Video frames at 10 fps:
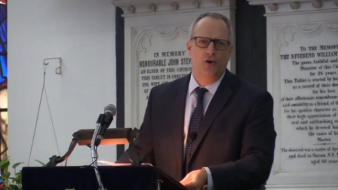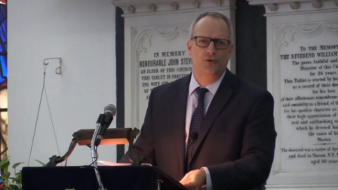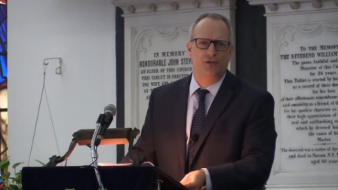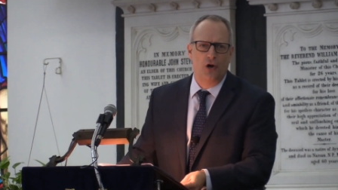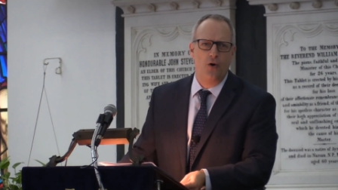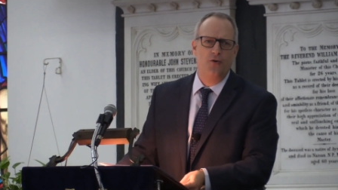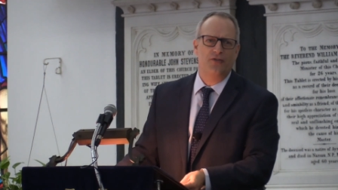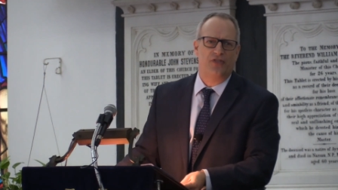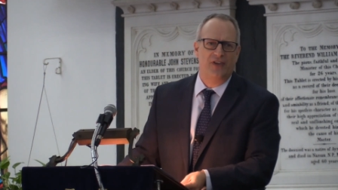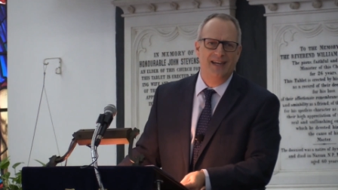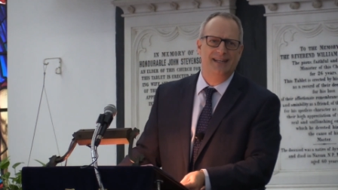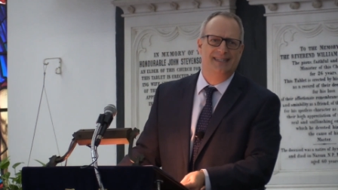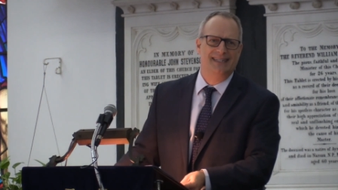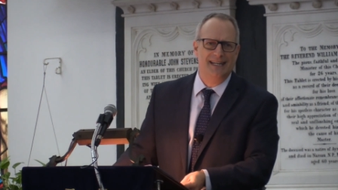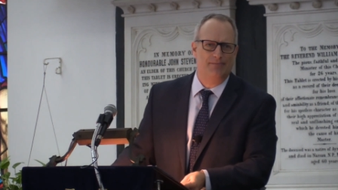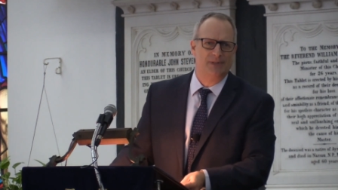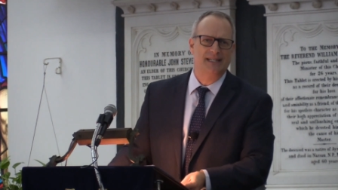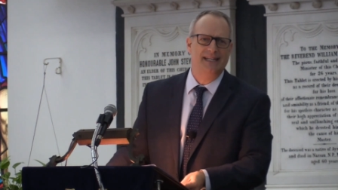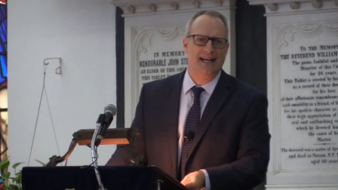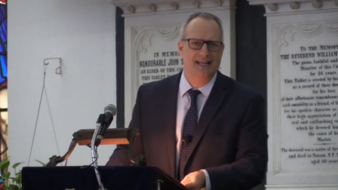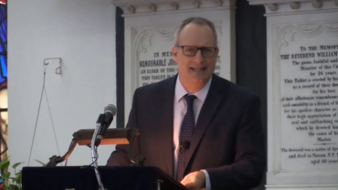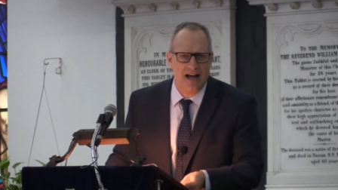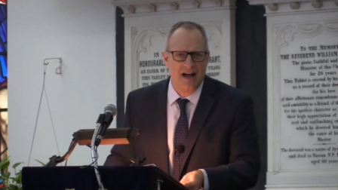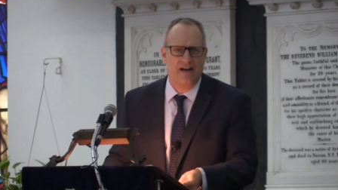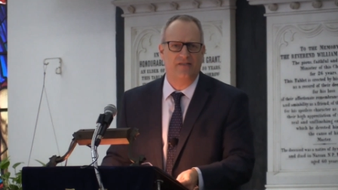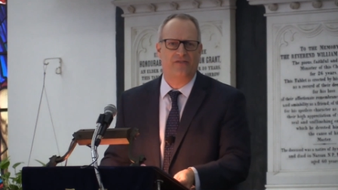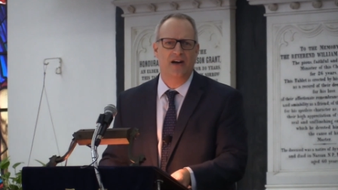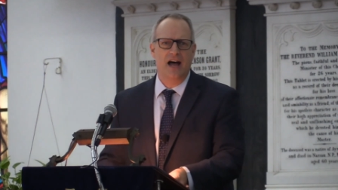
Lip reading: who don't think deeply enough